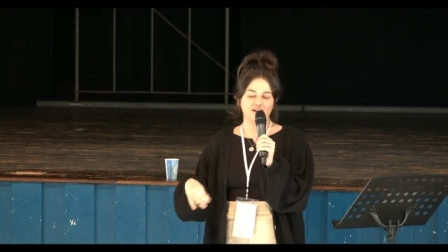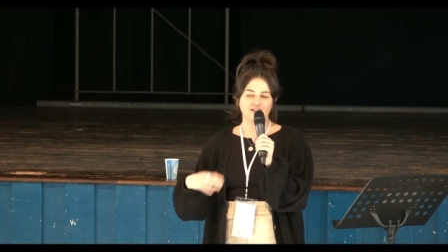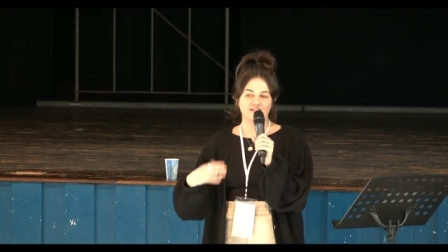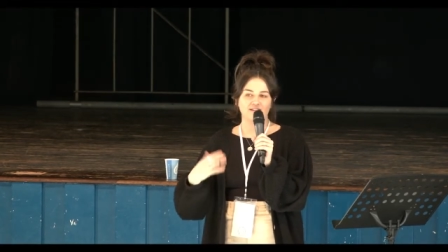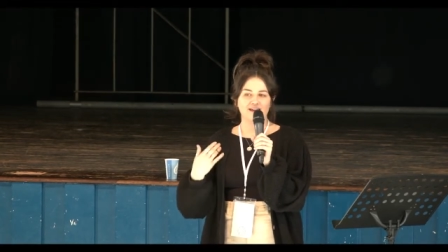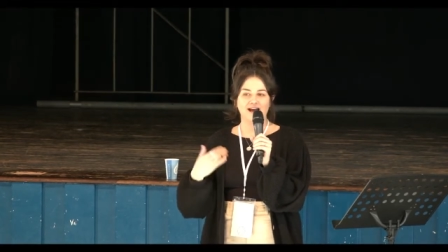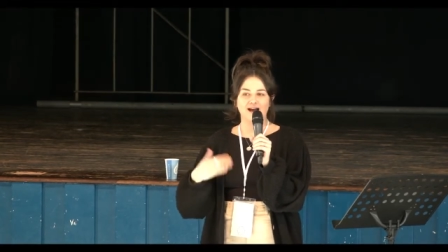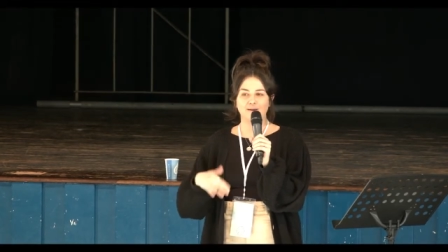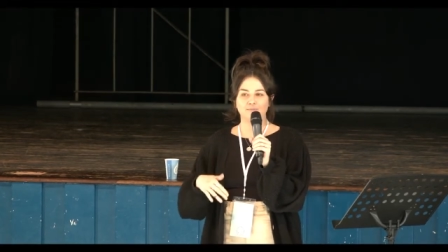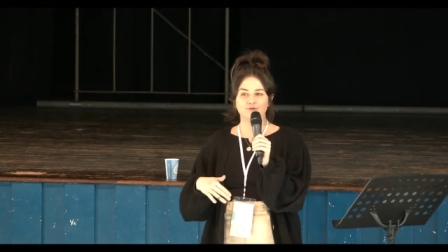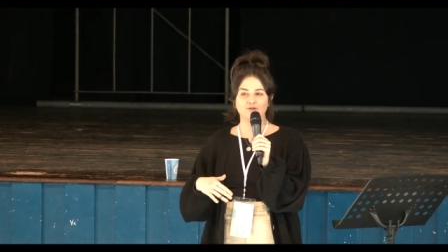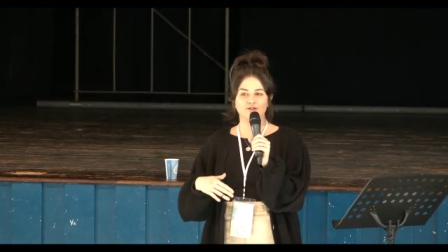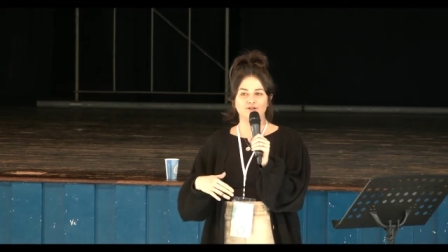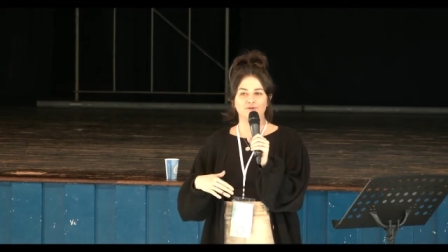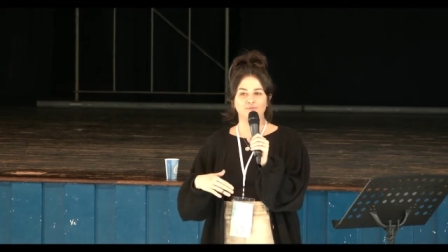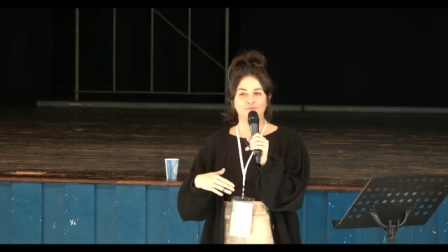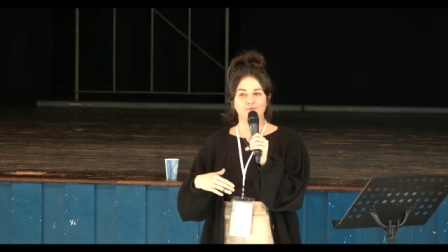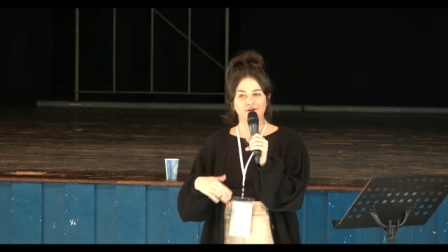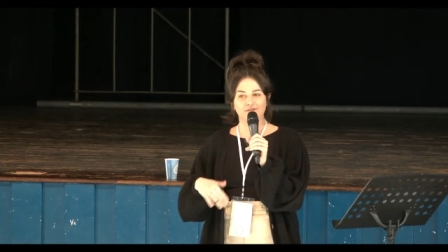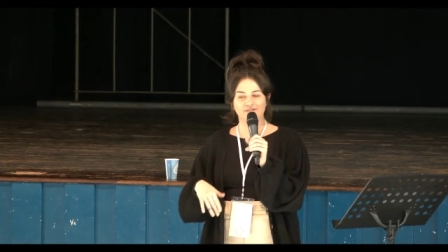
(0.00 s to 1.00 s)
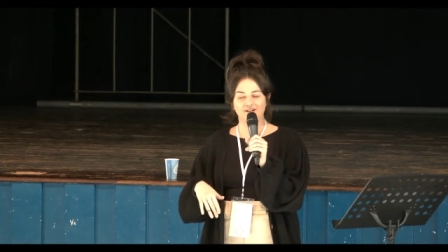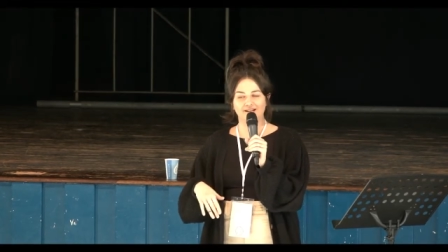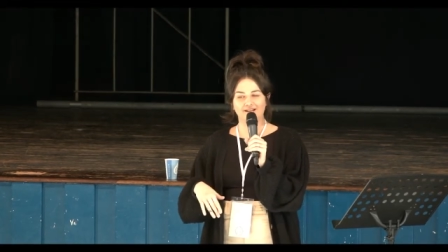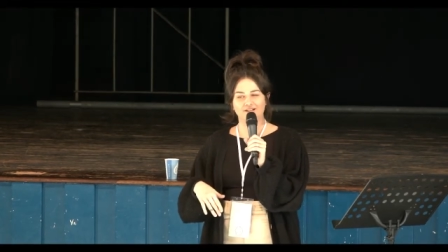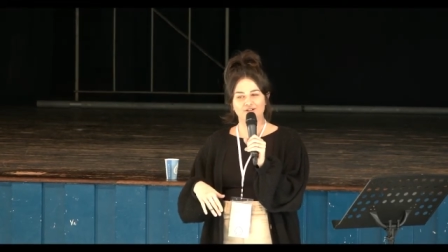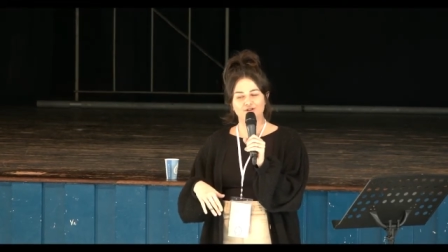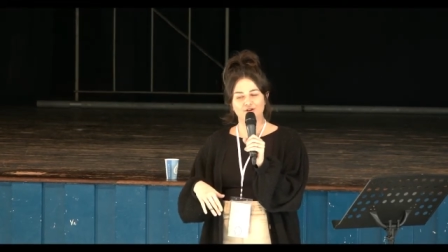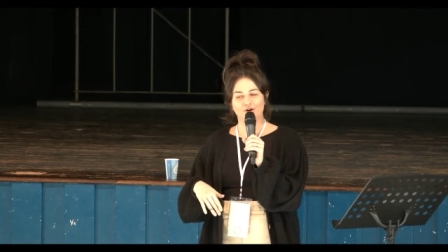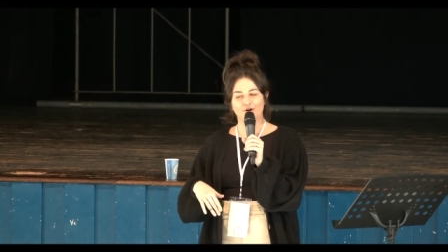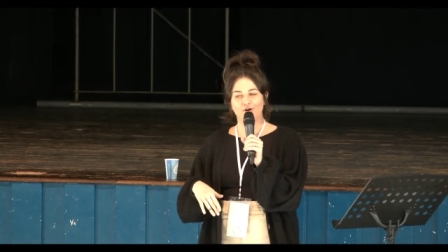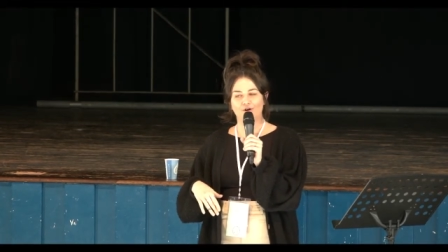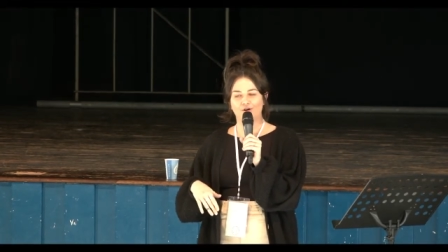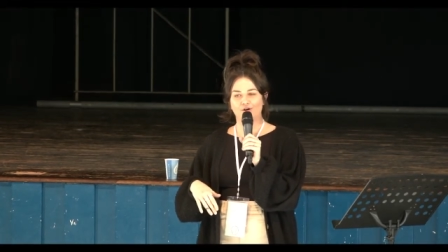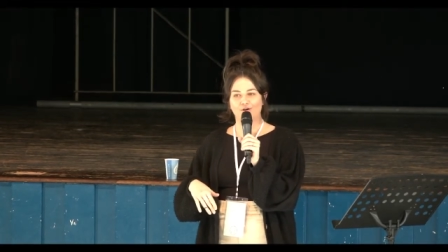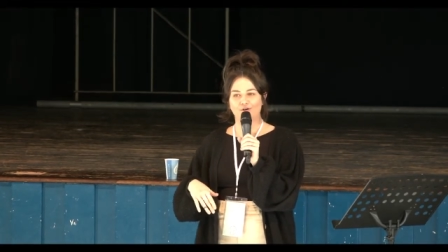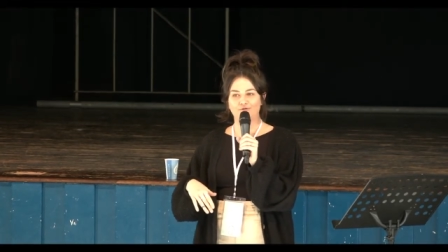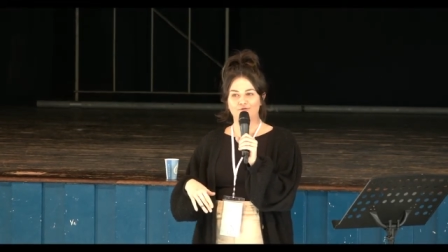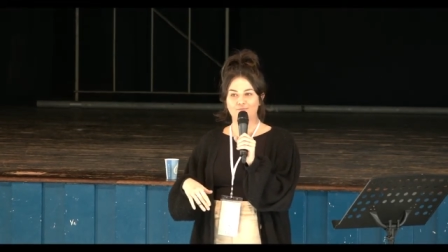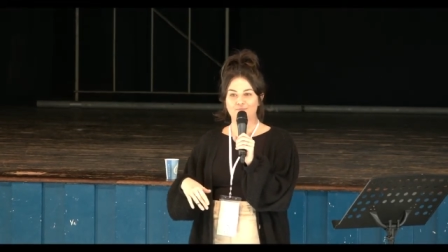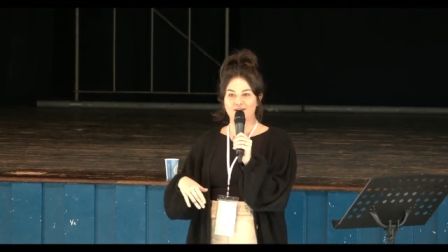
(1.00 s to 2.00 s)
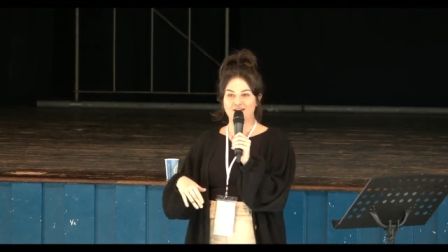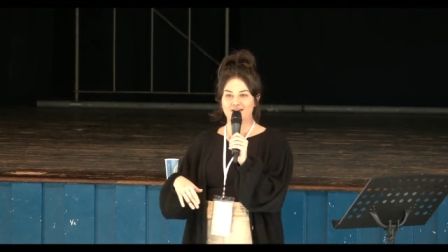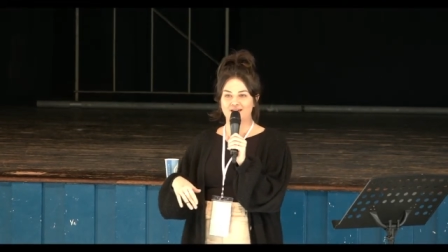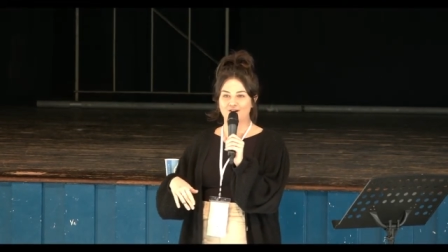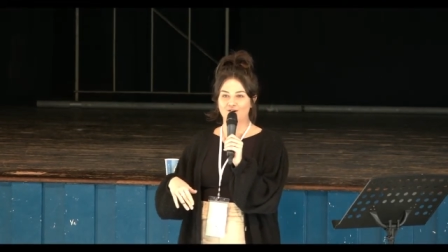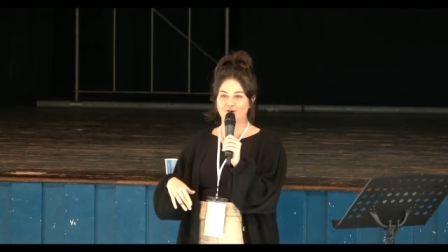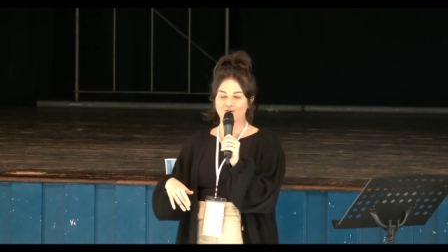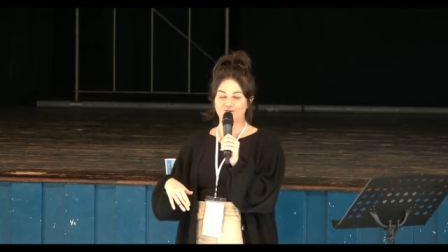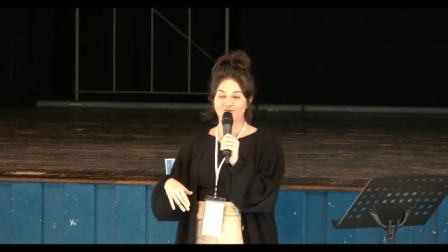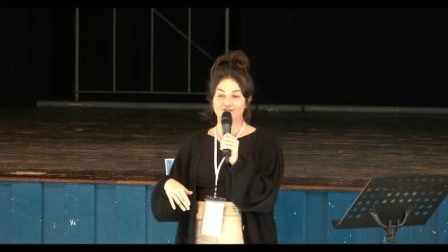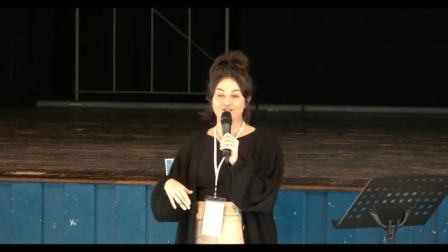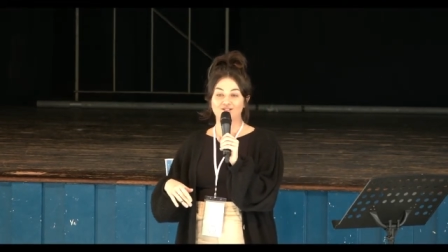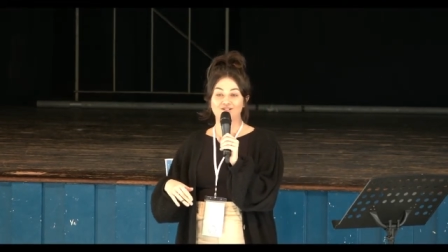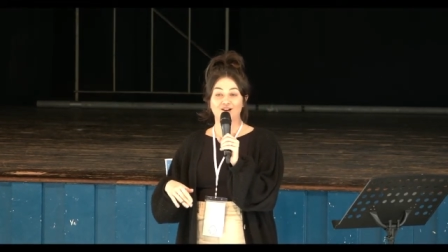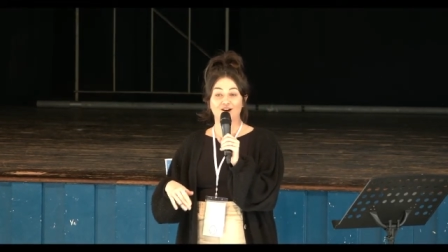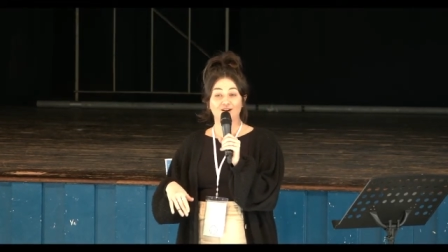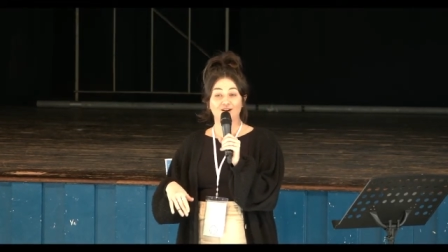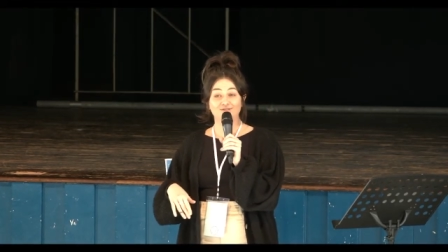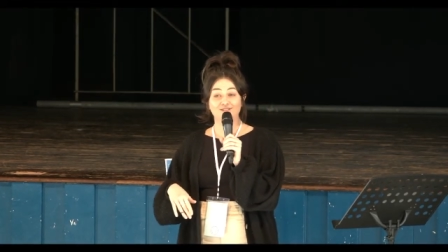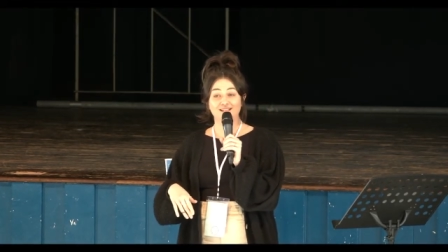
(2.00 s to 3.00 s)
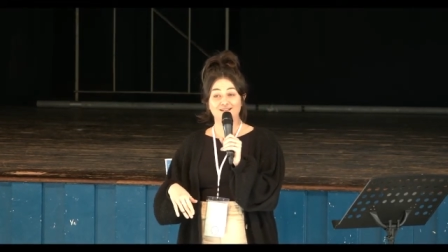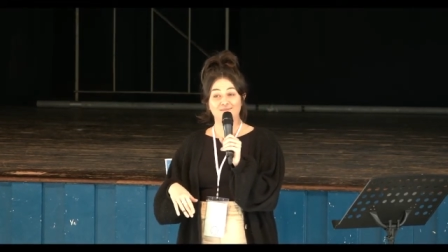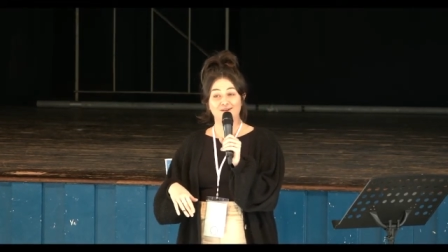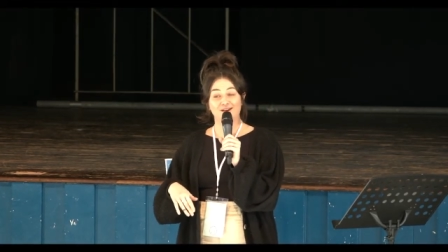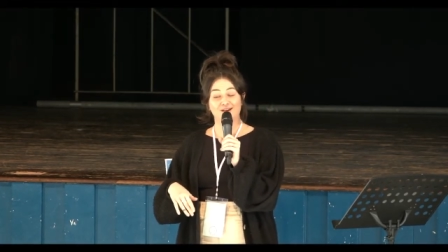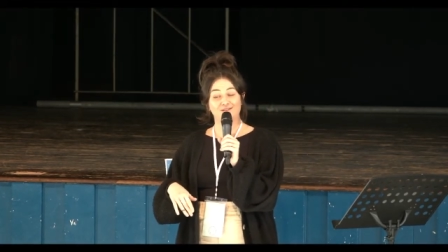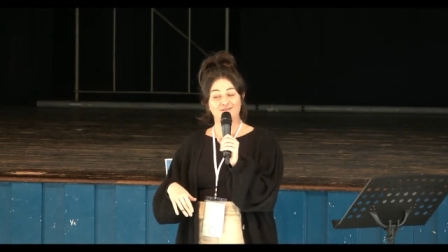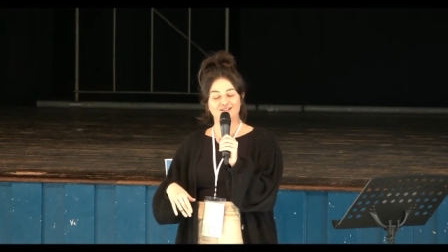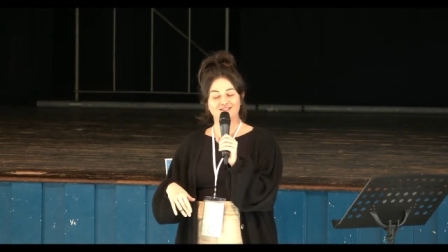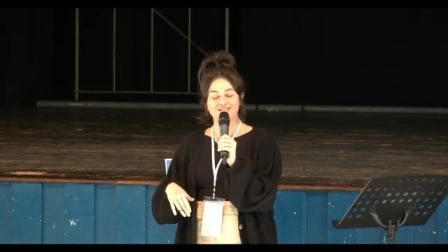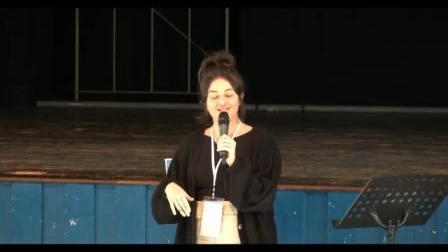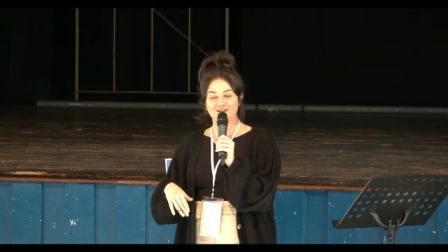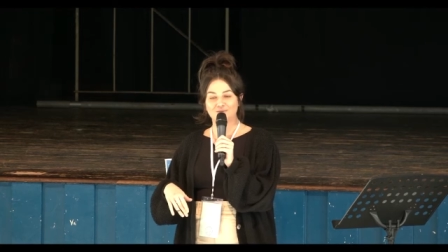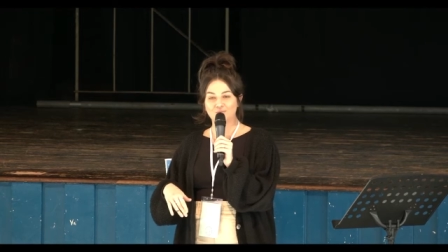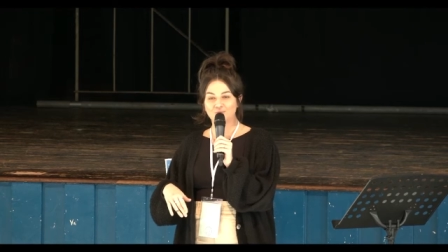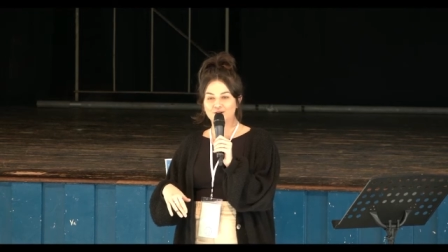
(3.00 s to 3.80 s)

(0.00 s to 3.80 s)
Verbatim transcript: the absolute privilege of being on the staff team here at St.